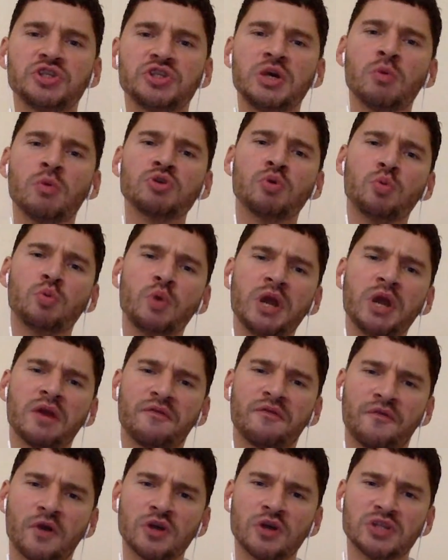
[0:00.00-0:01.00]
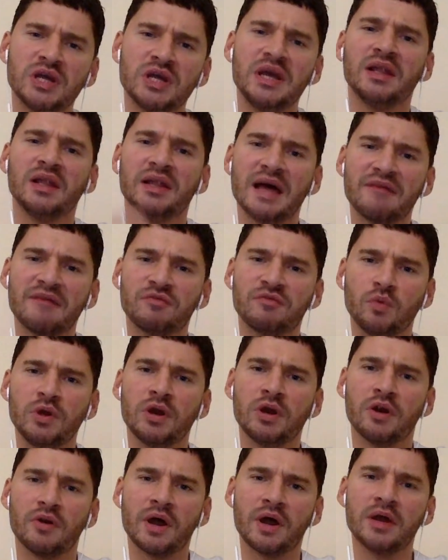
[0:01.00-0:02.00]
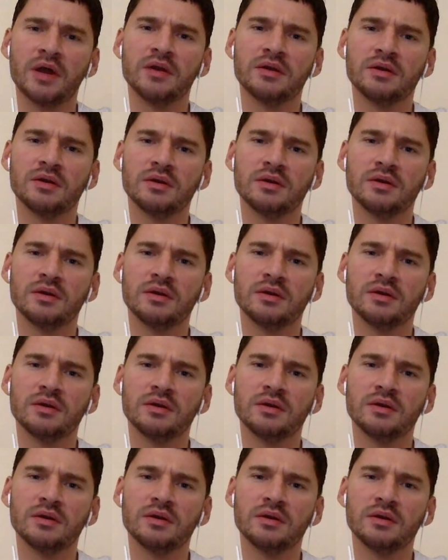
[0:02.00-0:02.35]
he was with Weider first, and then he left Weider, right?